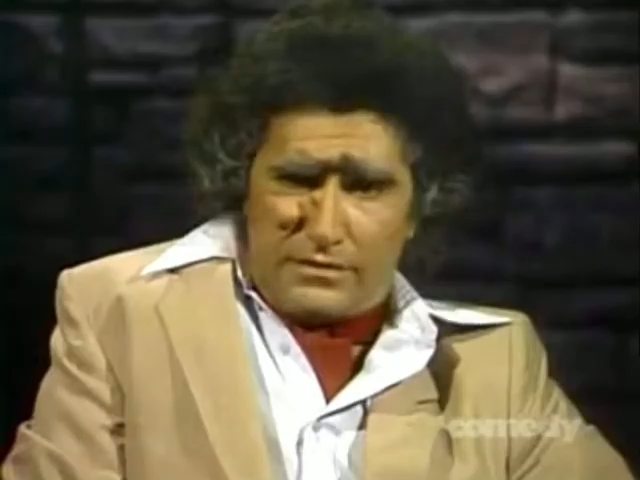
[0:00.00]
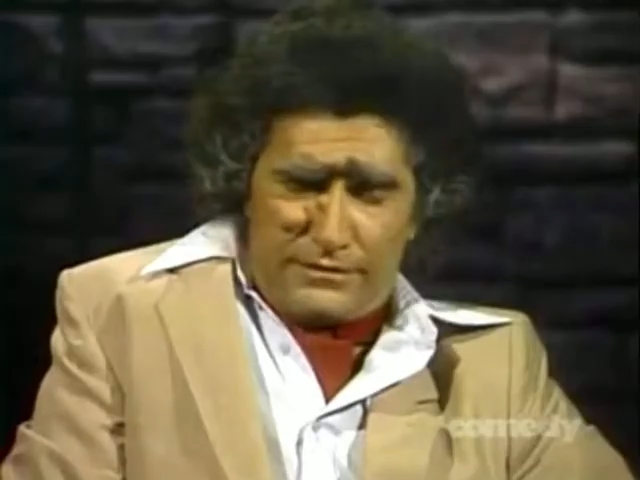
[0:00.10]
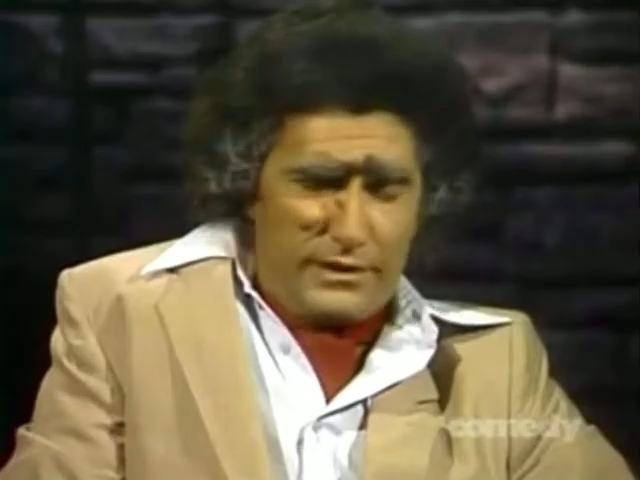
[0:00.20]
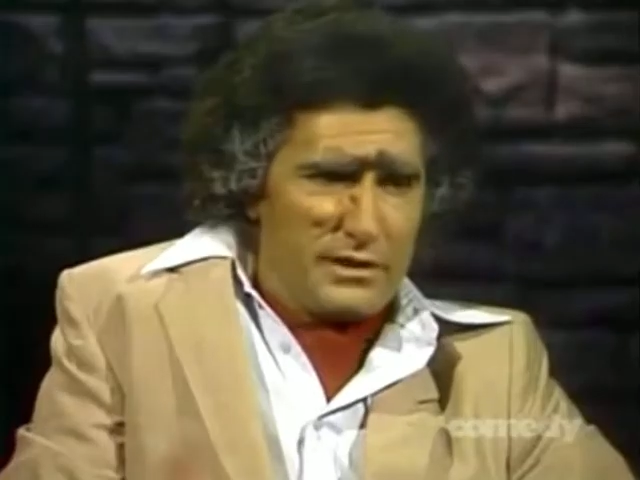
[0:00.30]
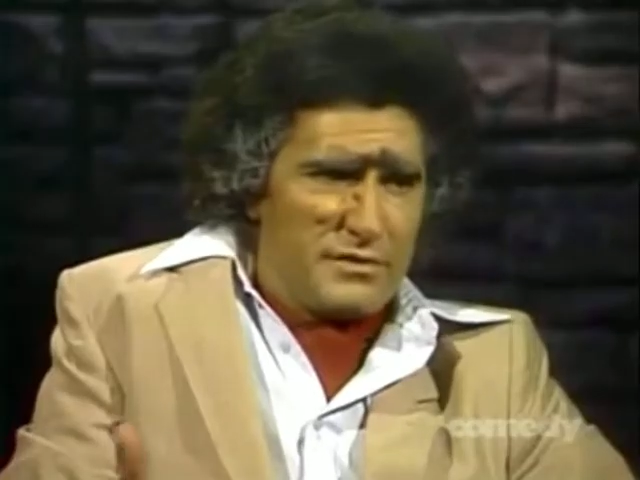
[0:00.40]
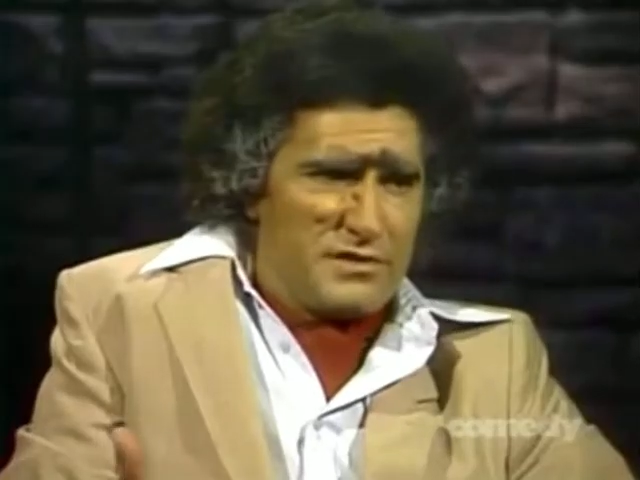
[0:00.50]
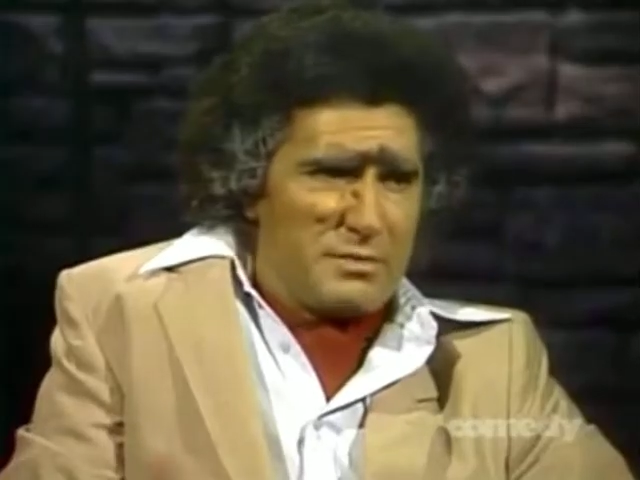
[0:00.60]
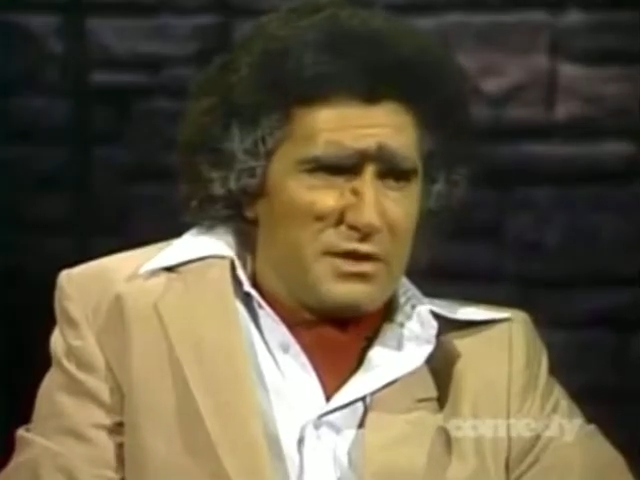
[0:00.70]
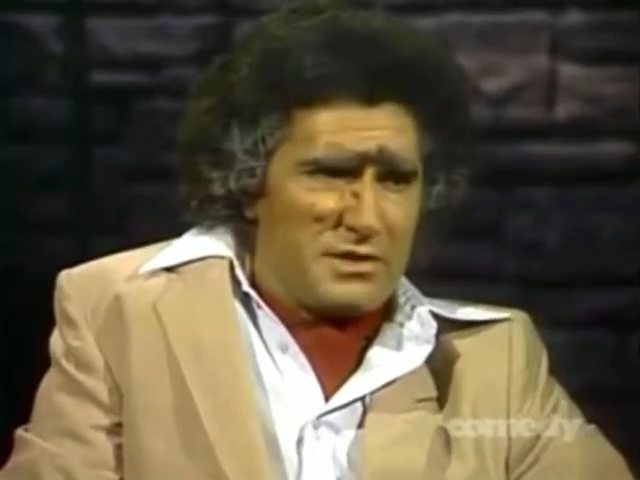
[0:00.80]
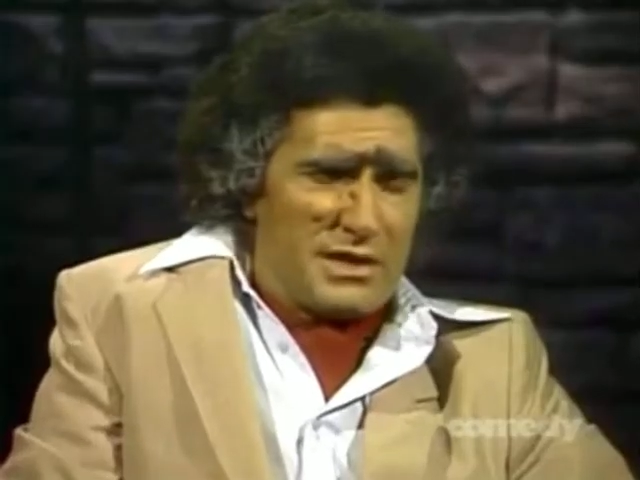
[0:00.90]
a figure of
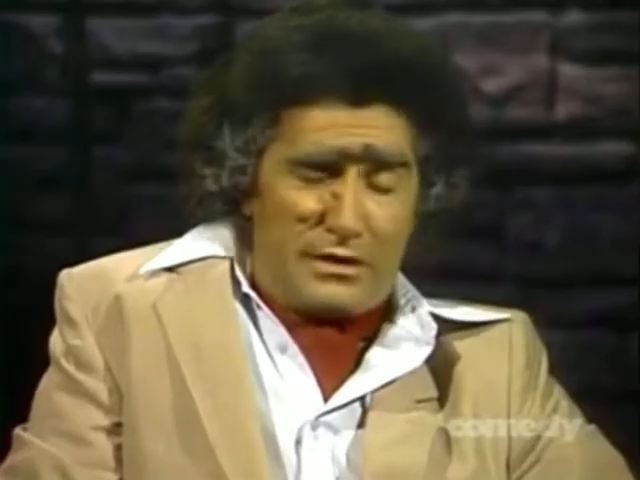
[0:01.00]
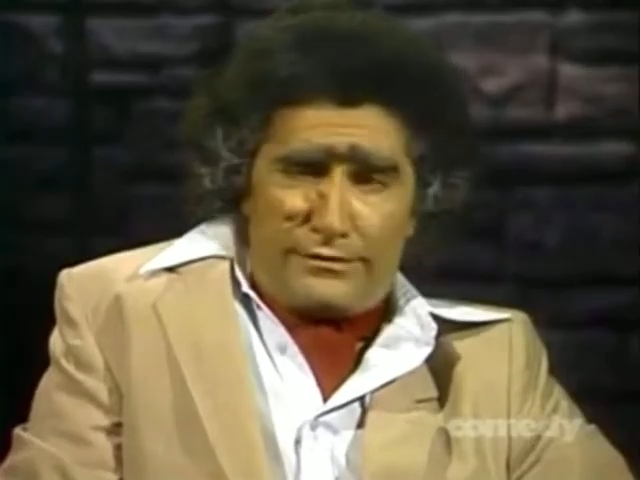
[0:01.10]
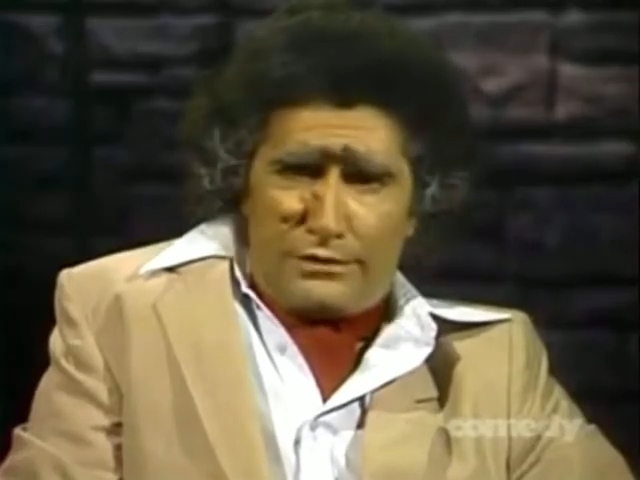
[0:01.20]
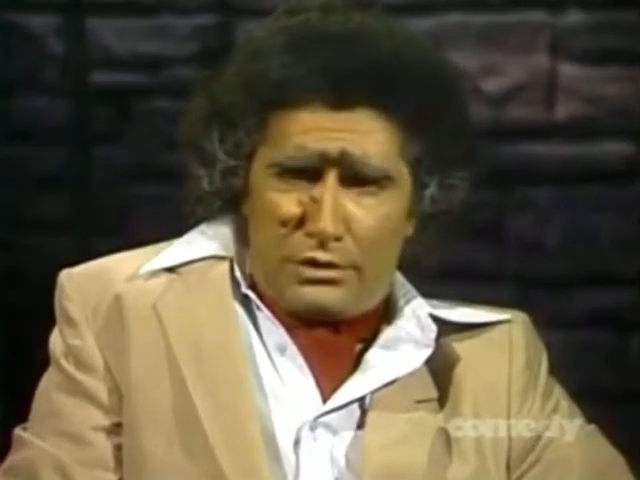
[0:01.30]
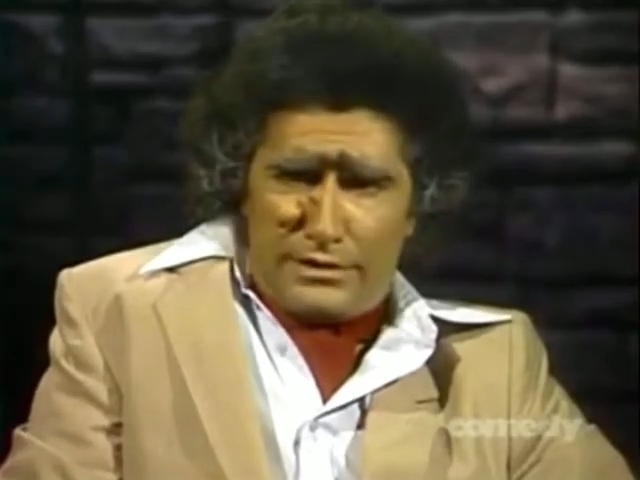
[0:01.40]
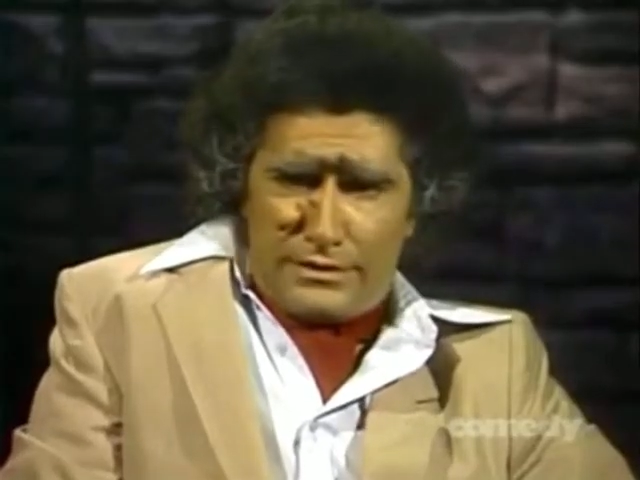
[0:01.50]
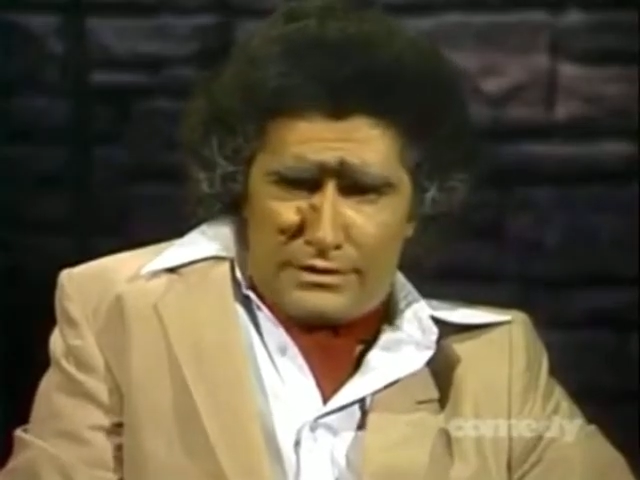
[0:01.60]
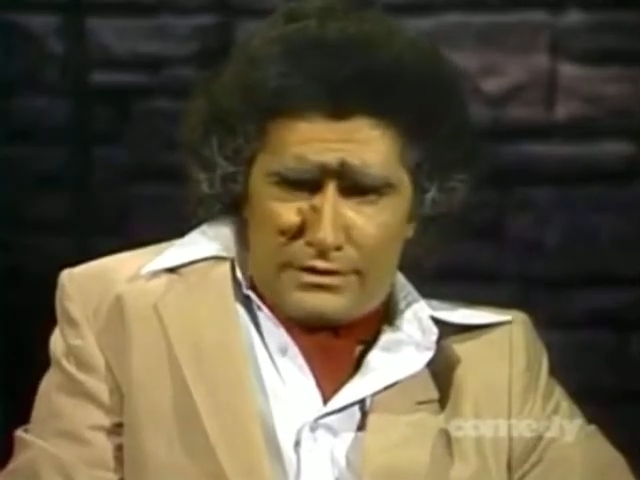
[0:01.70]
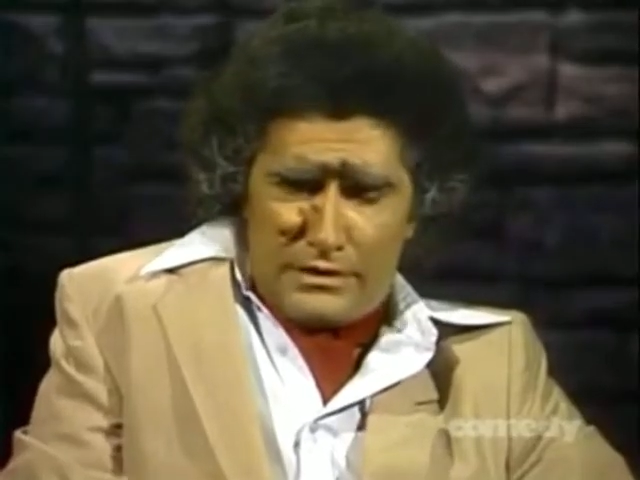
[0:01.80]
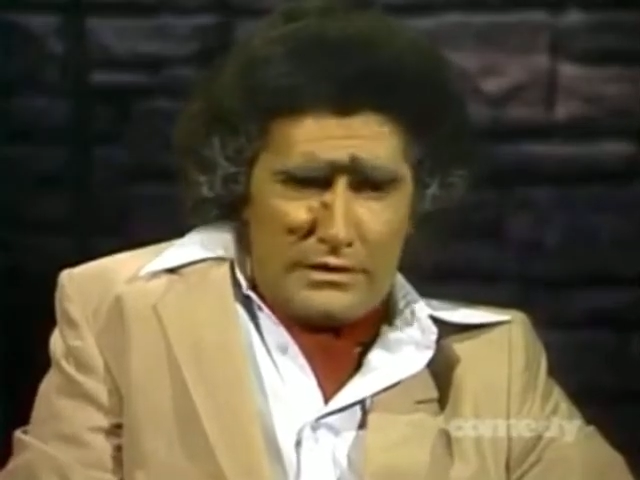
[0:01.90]
speech, Count Floyd. Well,
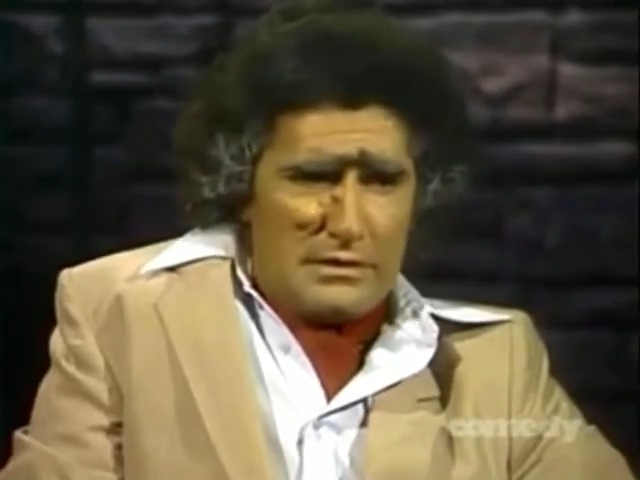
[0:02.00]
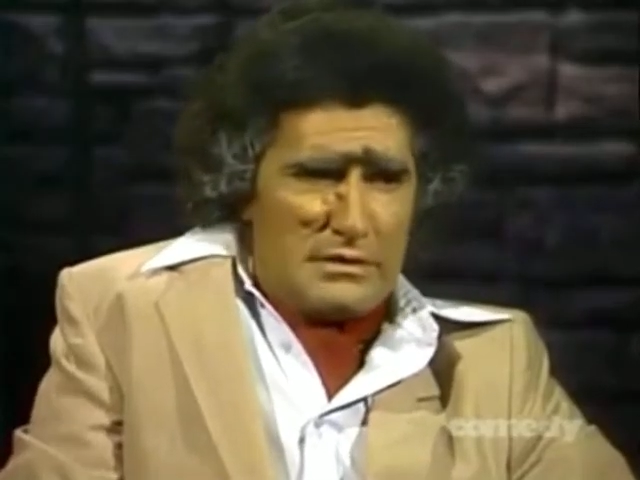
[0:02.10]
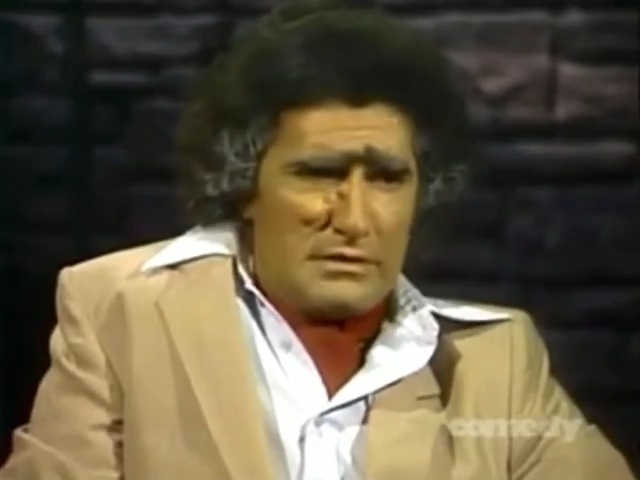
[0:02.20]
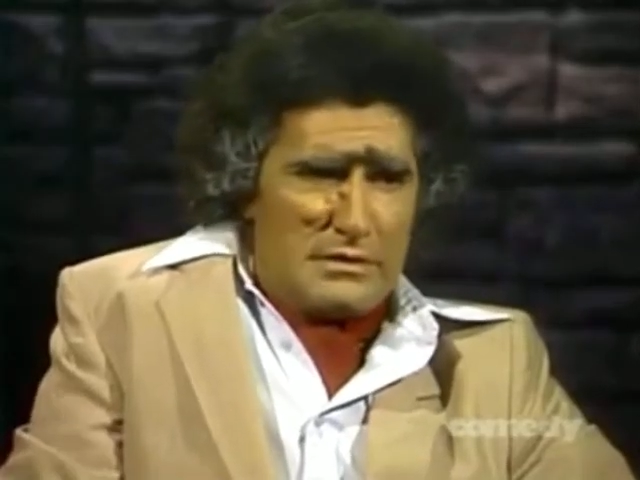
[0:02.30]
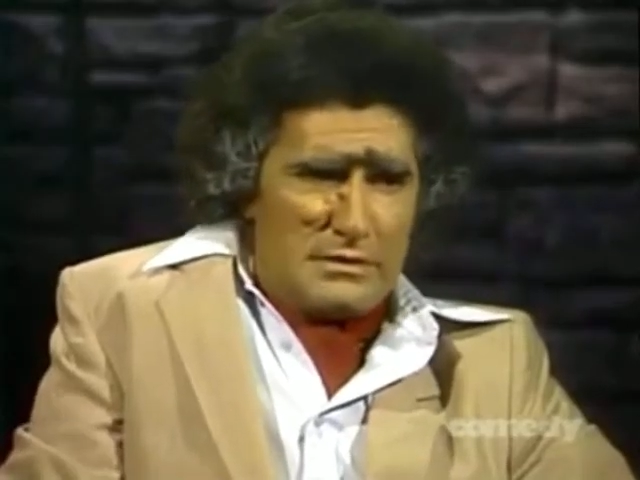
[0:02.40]
that's all right. Uh,